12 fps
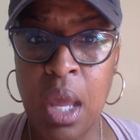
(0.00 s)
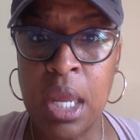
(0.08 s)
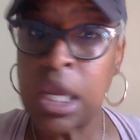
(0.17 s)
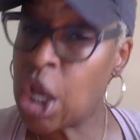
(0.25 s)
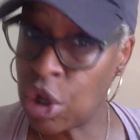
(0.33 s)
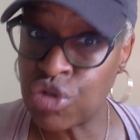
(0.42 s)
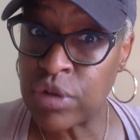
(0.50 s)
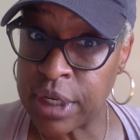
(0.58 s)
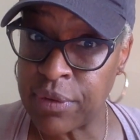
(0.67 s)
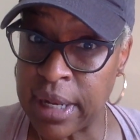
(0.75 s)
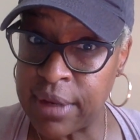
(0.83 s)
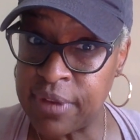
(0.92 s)
in
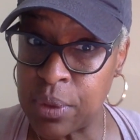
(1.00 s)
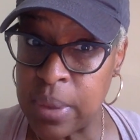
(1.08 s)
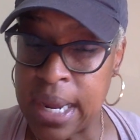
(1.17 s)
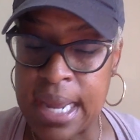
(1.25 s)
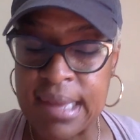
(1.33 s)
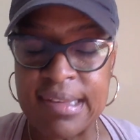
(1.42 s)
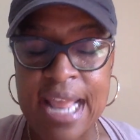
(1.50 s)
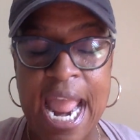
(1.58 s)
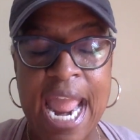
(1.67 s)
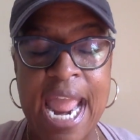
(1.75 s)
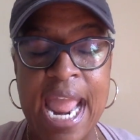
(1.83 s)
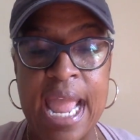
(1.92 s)
culturally relevant ways,
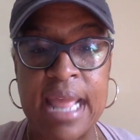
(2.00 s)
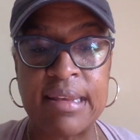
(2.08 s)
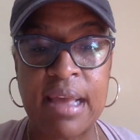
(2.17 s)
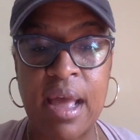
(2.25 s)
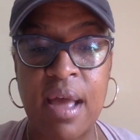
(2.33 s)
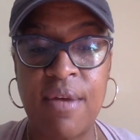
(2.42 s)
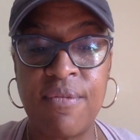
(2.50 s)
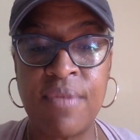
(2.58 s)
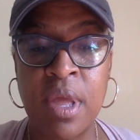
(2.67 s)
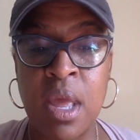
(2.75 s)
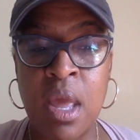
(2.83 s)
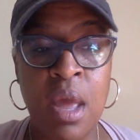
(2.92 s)
and
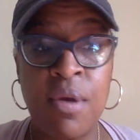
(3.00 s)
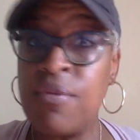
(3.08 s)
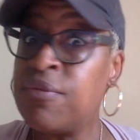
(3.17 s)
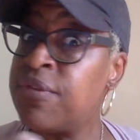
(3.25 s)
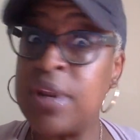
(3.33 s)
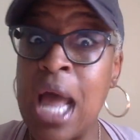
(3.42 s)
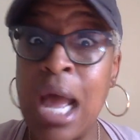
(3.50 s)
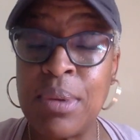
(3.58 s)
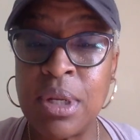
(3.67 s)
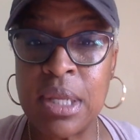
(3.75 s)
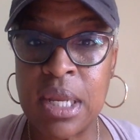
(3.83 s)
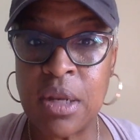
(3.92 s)

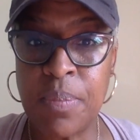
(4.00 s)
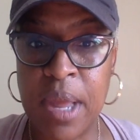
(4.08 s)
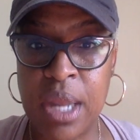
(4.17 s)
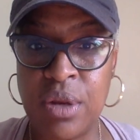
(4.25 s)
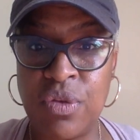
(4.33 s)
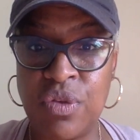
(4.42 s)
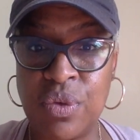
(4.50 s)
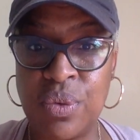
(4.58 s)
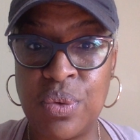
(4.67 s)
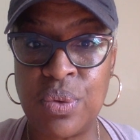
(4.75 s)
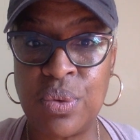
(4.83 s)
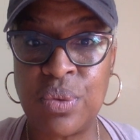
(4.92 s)
phenomenal independent
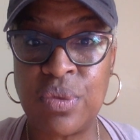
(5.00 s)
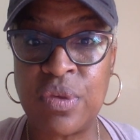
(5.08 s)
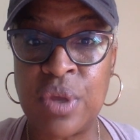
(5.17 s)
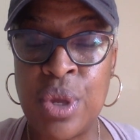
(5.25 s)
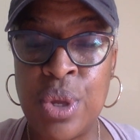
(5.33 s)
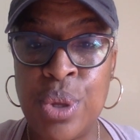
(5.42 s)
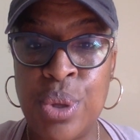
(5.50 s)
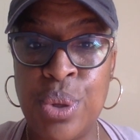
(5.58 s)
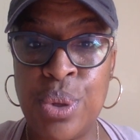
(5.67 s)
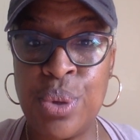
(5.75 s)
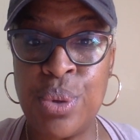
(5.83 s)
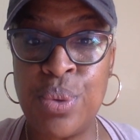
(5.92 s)
schools
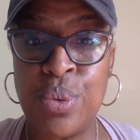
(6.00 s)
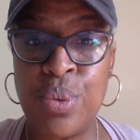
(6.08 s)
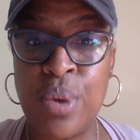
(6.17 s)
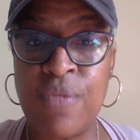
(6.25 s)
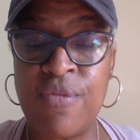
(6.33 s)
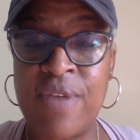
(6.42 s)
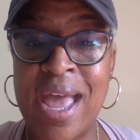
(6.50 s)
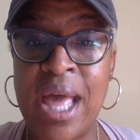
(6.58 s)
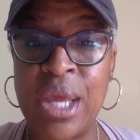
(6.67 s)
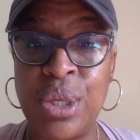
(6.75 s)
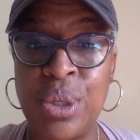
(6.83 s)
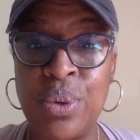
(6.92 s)
who
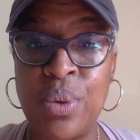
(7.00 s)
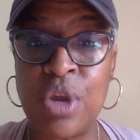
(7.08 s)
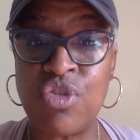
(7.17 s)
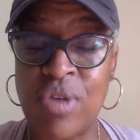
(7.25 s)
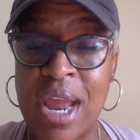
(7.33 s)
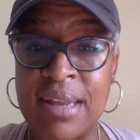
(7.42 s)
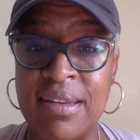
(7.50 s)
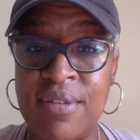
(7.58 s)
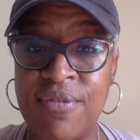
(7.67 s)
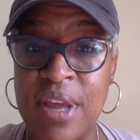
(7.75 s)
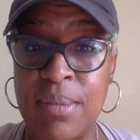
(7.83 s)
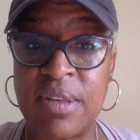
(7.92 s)
value
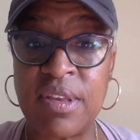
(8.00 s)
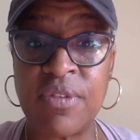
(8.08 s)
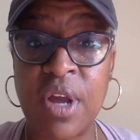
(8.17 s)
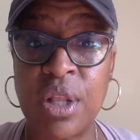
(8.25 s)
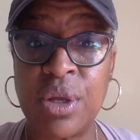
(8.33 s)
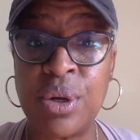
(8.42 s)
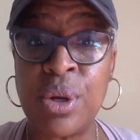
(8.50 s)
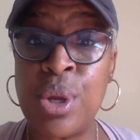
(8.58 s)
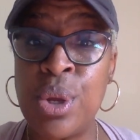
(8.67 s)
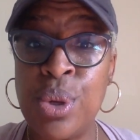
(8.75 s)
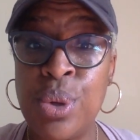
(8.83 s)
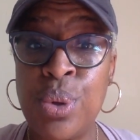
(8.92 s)
attracting families of color
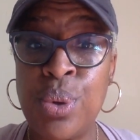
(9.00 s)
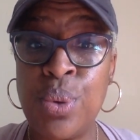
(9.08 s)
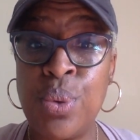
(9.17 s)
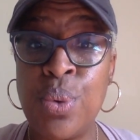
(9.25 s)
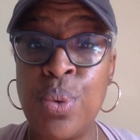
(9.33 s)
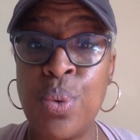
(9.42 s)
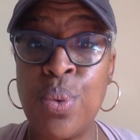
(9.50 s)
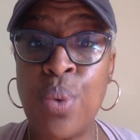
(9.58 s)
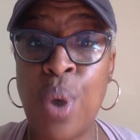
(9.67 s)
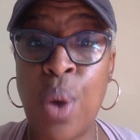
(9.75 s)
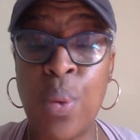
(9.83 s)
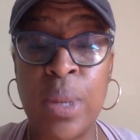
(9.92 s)
who
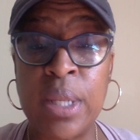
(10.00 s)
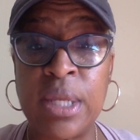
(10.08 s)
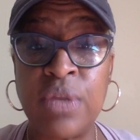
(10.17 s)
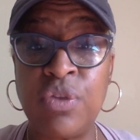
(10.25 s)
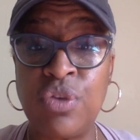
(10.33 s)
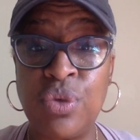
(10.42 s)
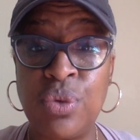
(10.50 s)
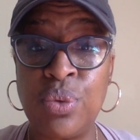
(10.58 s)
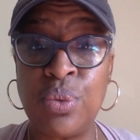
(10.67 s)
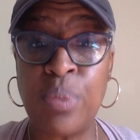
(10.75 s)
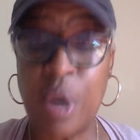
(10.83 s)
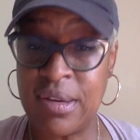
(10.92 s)
are willing
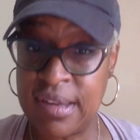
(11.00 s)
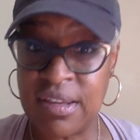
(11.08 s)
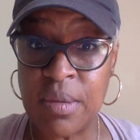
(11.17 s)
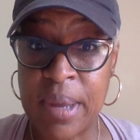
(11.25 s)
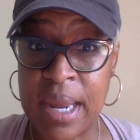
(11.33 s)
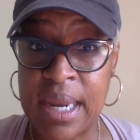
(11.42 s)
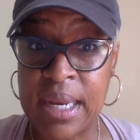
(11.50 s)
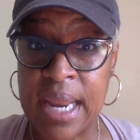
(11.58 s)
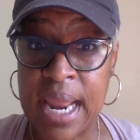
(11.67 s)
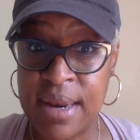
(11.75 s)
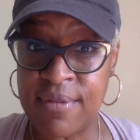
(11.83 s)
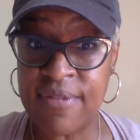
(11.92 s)
to participate
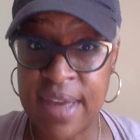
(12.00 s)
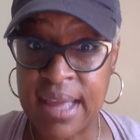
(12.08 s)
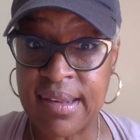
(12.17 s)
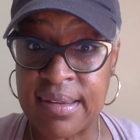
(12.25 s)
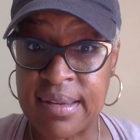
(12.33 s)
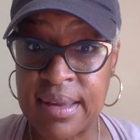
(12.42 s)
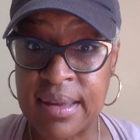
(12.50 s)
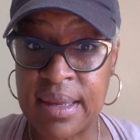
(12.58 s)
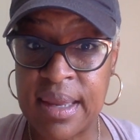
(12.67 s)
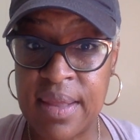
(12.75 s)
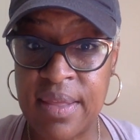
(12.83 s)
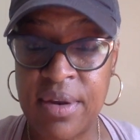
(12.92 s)
and invest
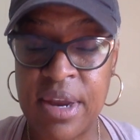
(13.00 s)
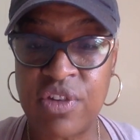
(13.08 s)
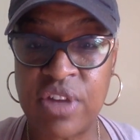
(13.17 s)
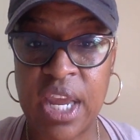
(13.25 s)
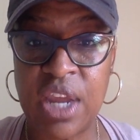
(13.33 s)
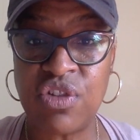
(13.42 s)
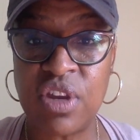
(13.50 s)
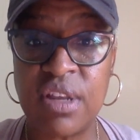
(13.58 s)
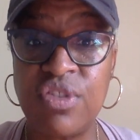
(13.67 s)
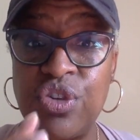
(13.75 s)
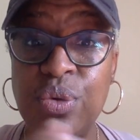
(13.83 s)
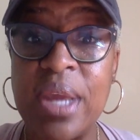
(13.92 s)
in their
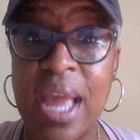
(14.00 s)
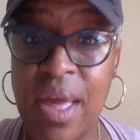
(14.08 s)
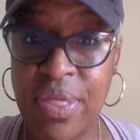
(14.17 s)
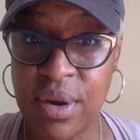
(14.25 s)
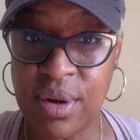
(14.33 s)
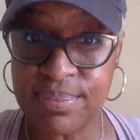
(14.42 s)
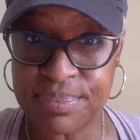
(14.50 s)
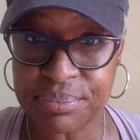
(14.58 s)
education together.